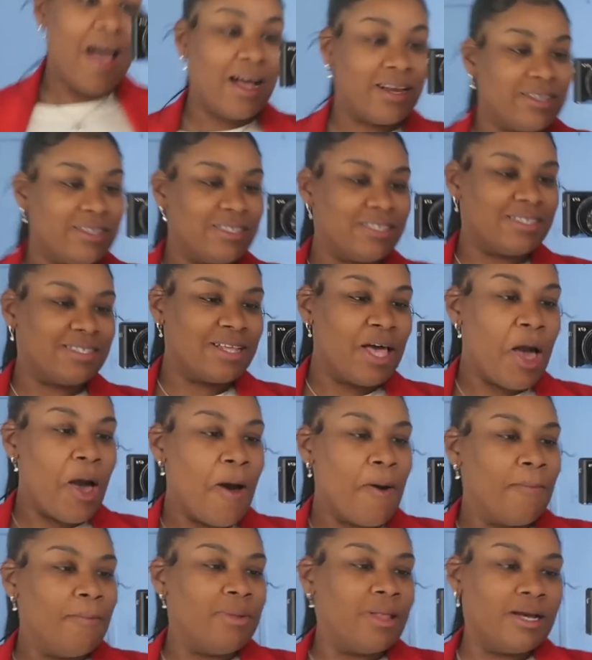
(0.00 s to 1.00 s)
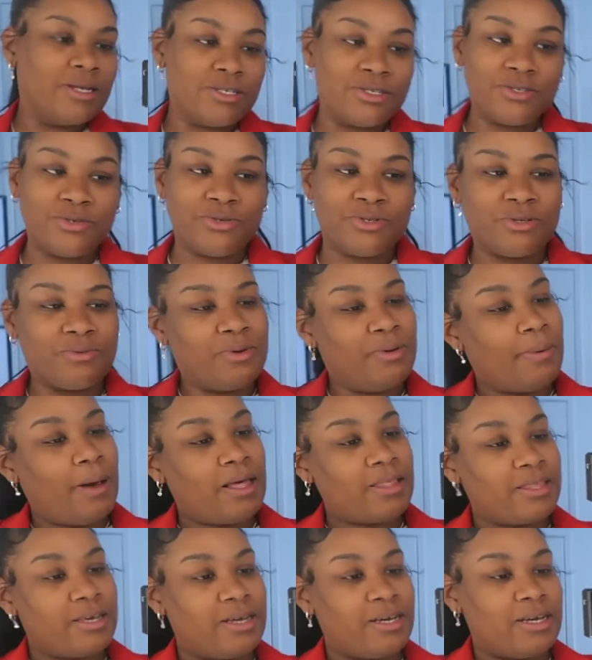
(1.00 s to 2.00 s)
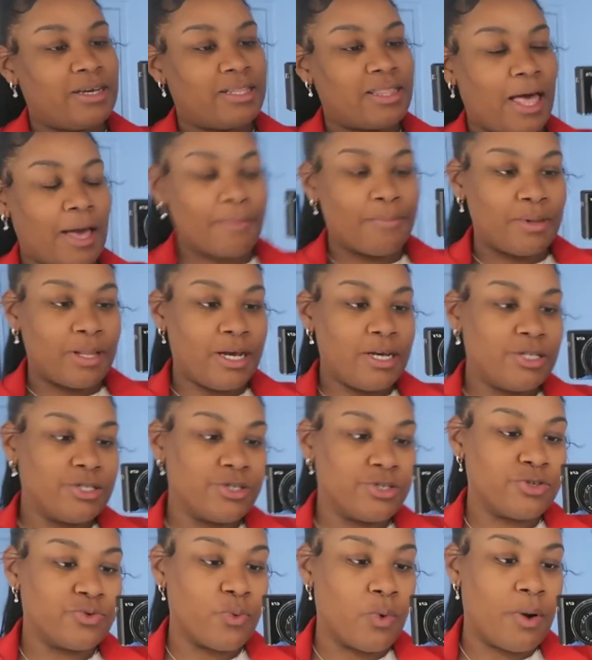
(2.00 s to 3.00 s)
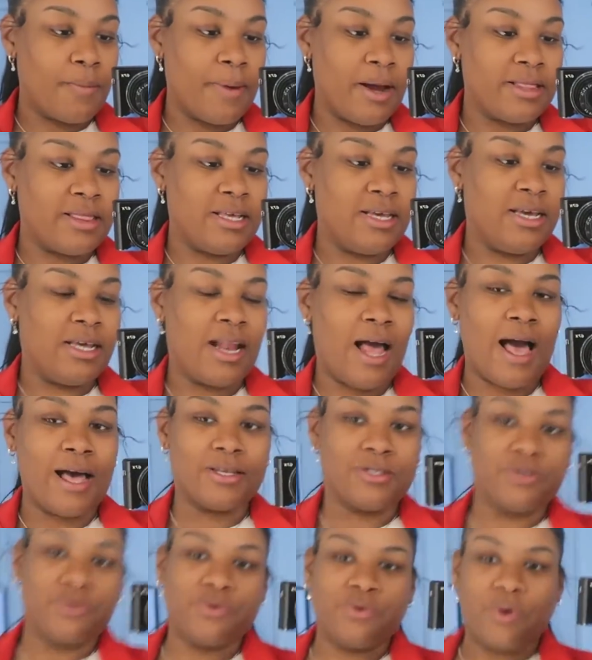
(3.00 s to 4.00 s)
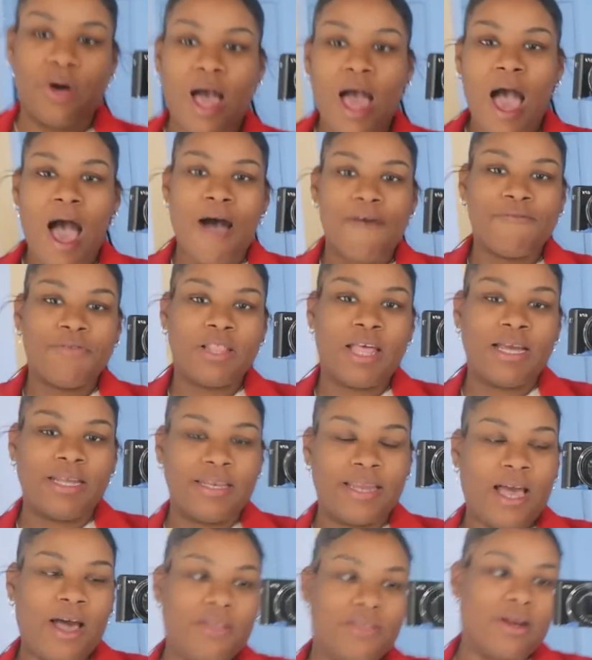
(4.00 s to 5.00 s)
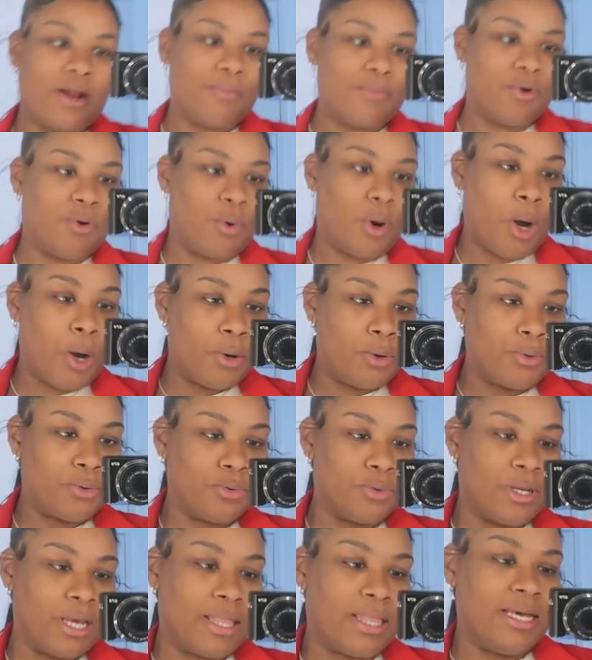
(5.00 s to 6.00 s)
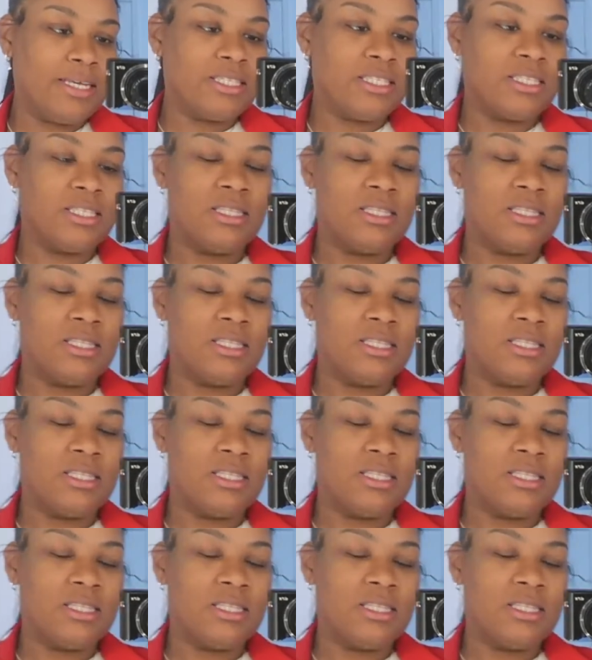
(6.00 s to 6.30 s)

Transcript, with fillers: I just blazers used to be my thing. Like blazers were my thing in high school. I feel like now that I'm grown, unless